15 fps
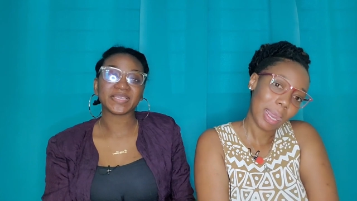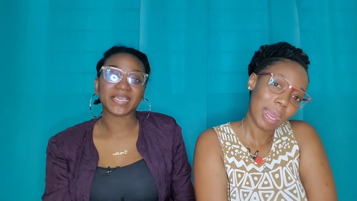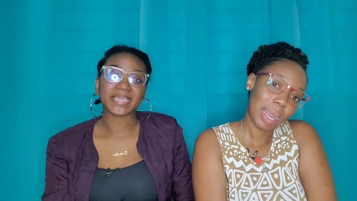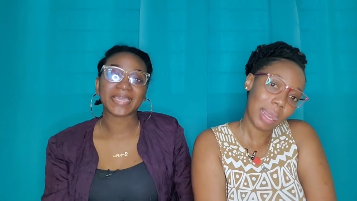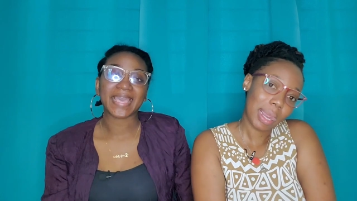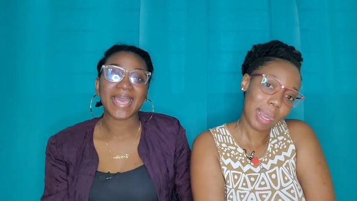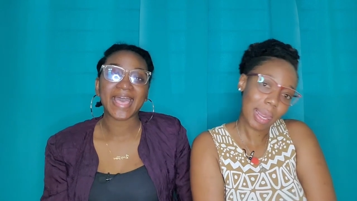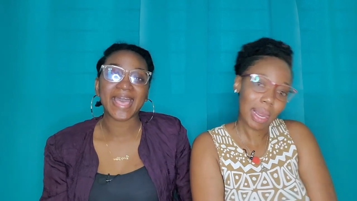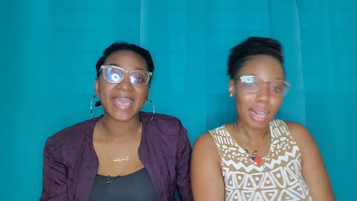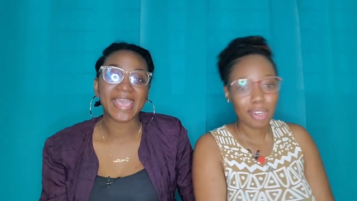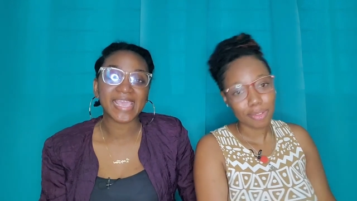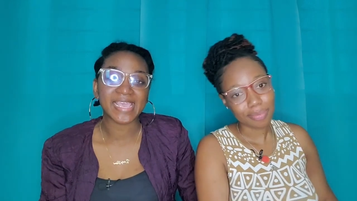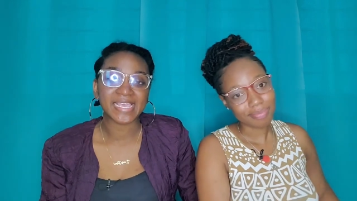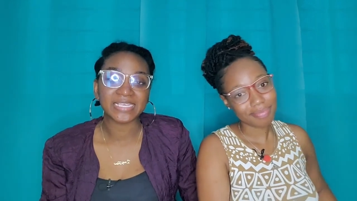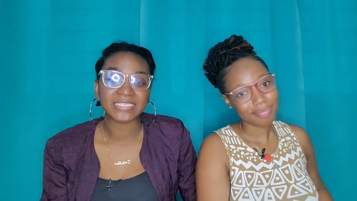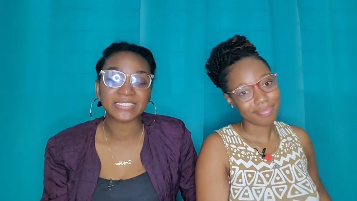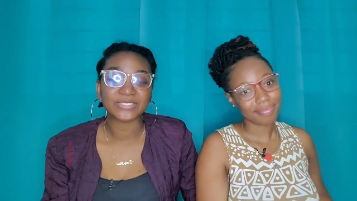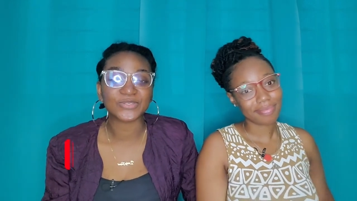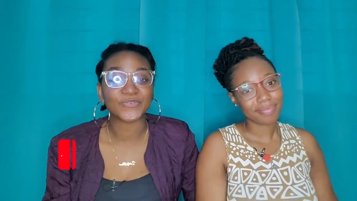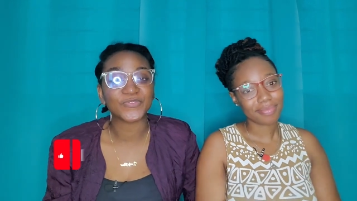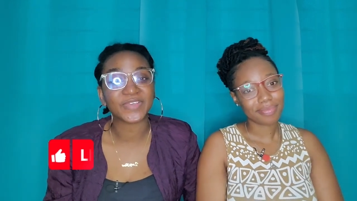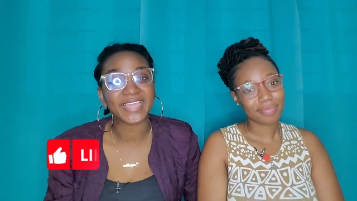Speaker 1: yeah,
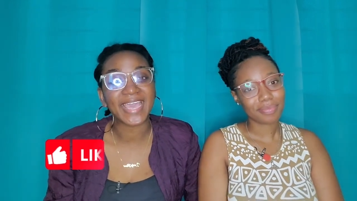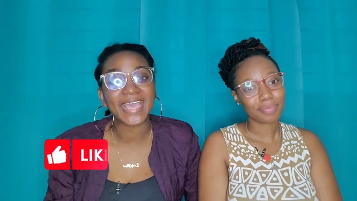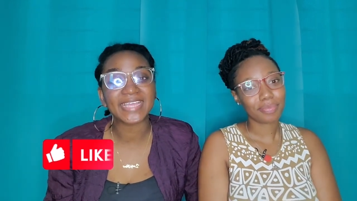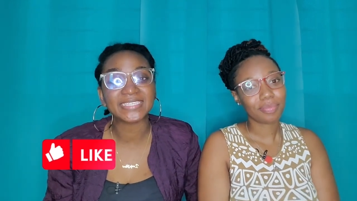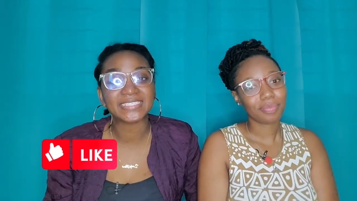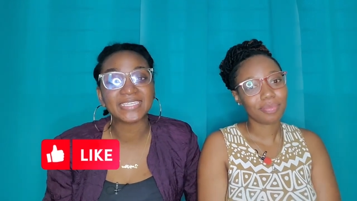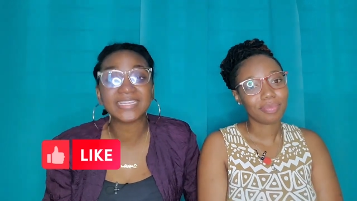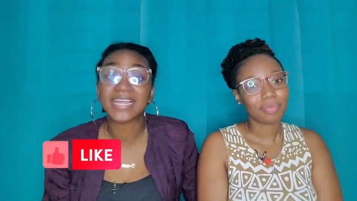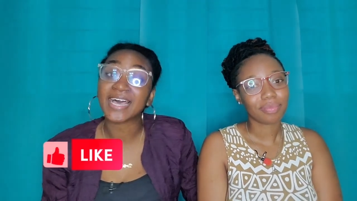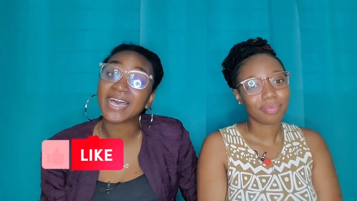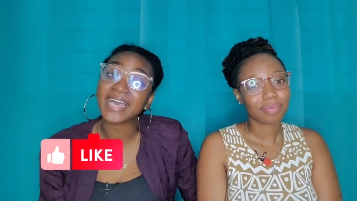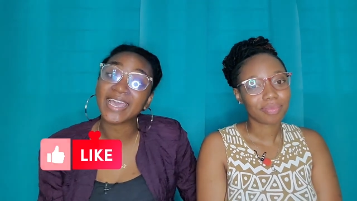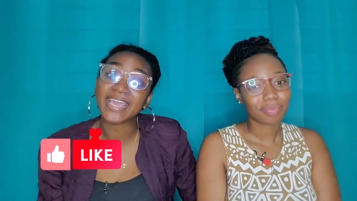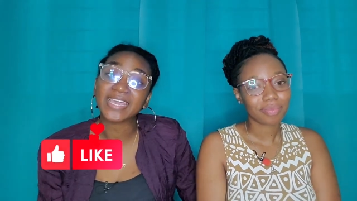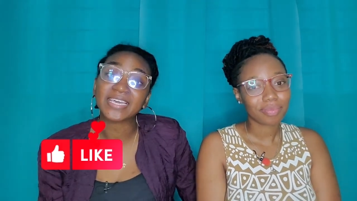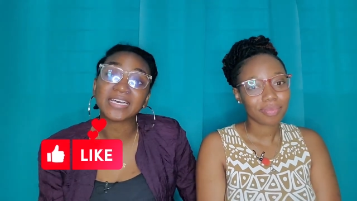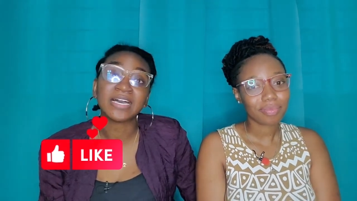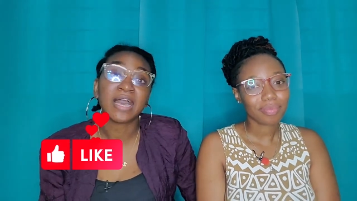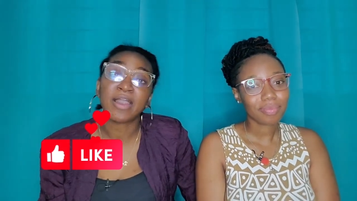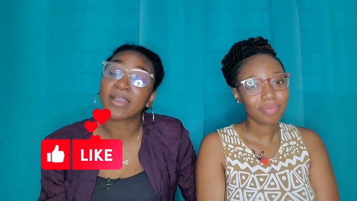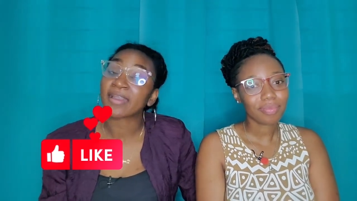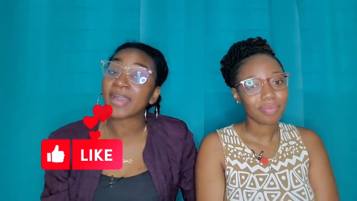guys, don't forget to like,
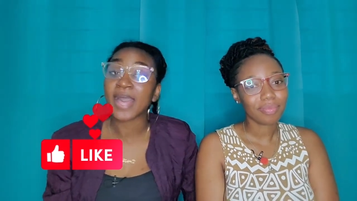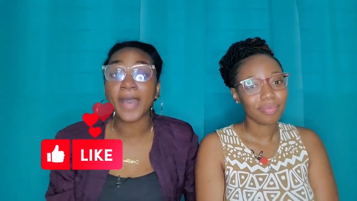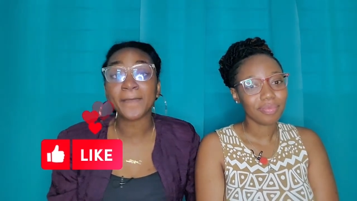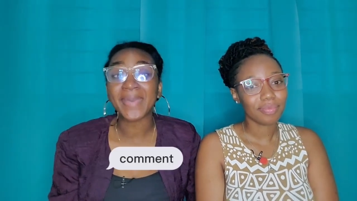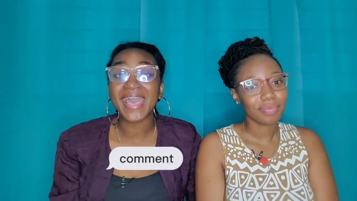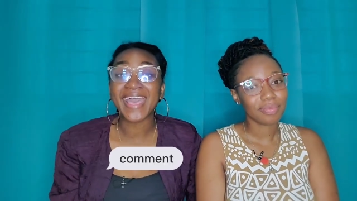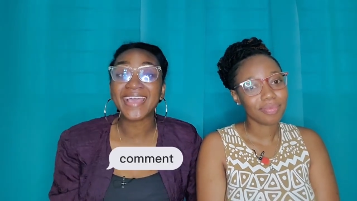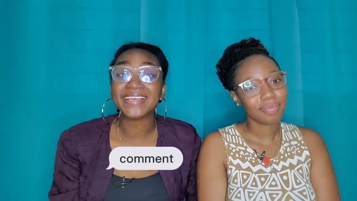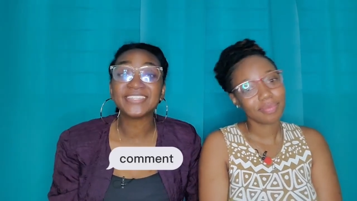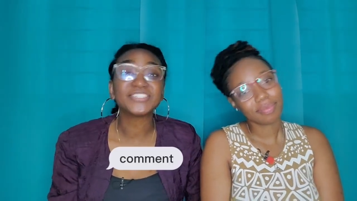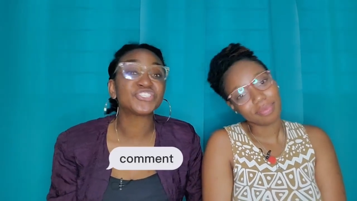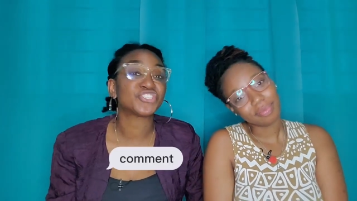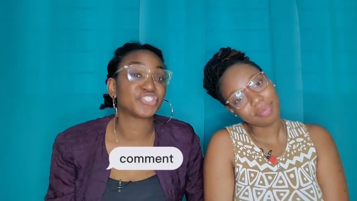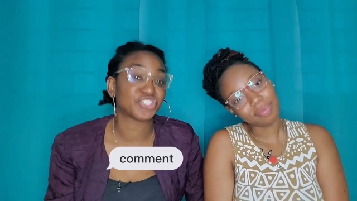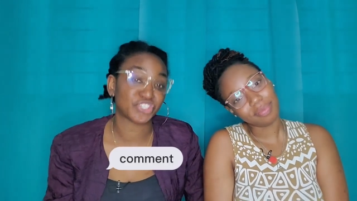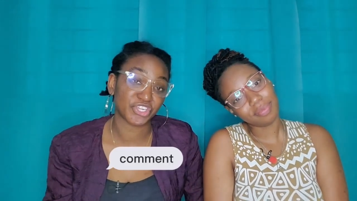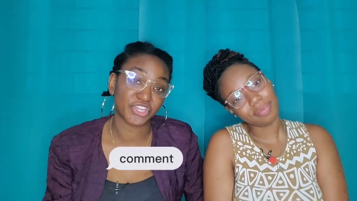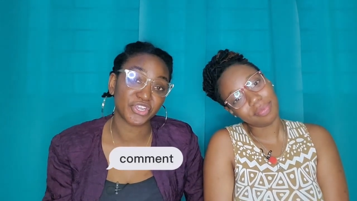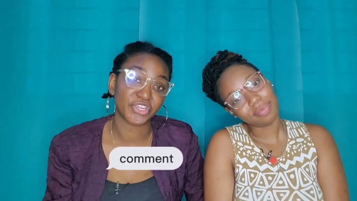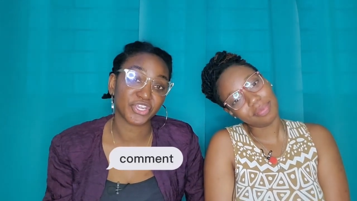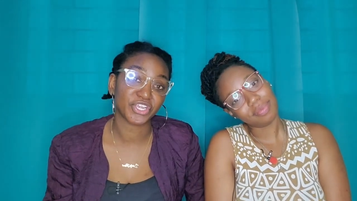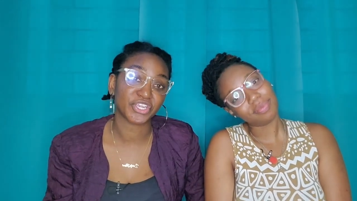comment,
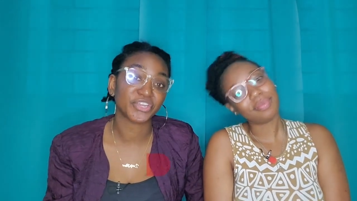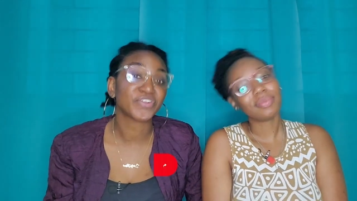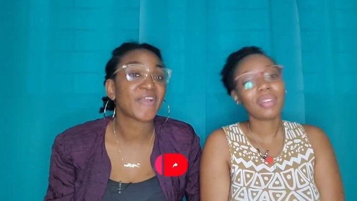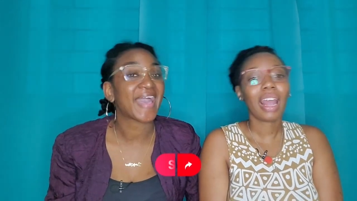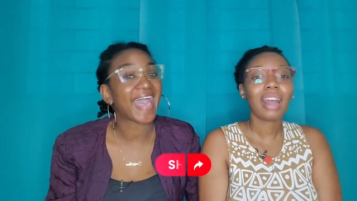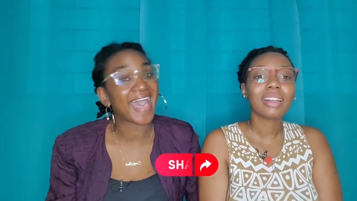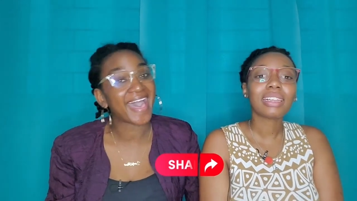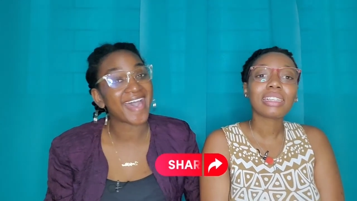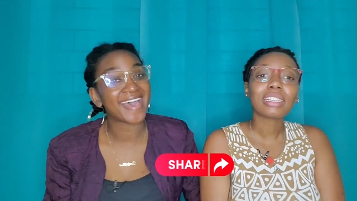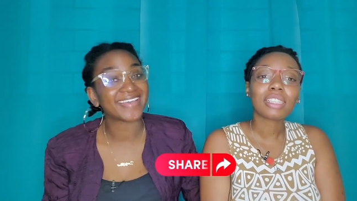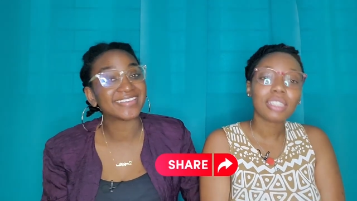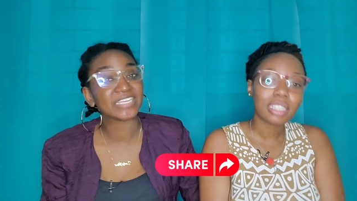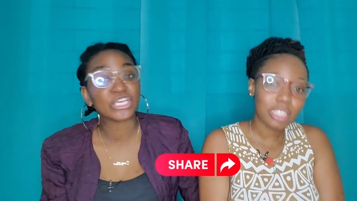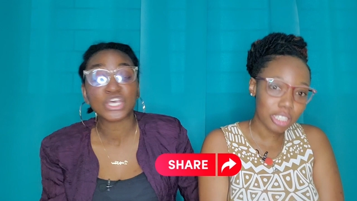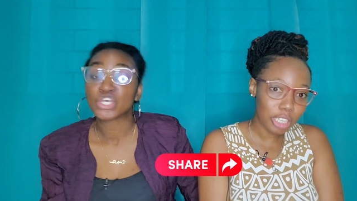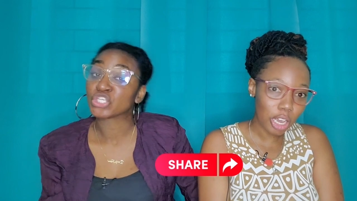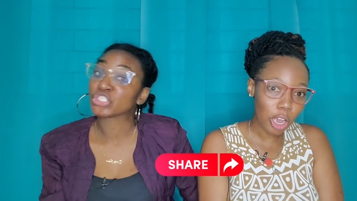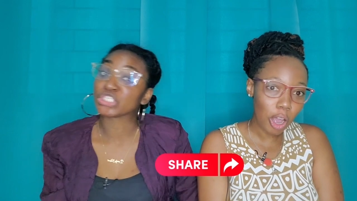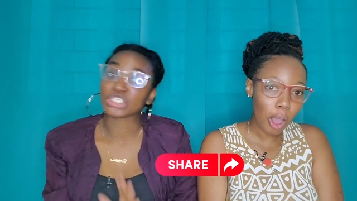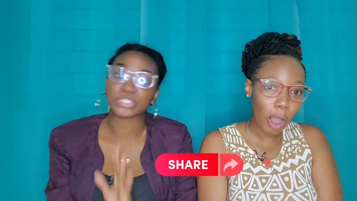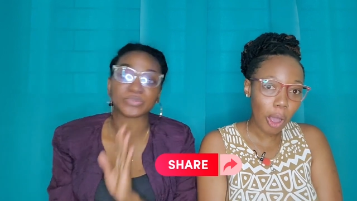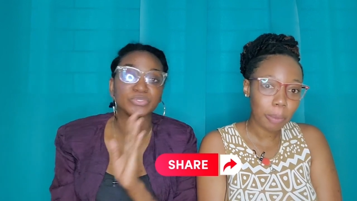share, and, and
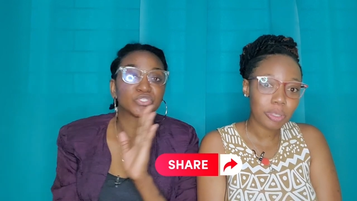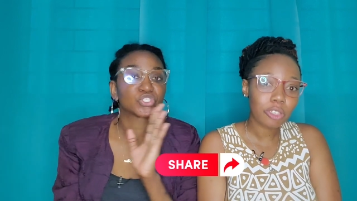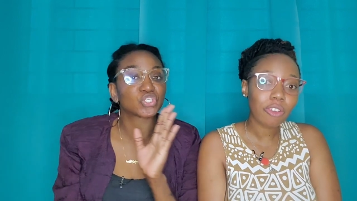subscribe.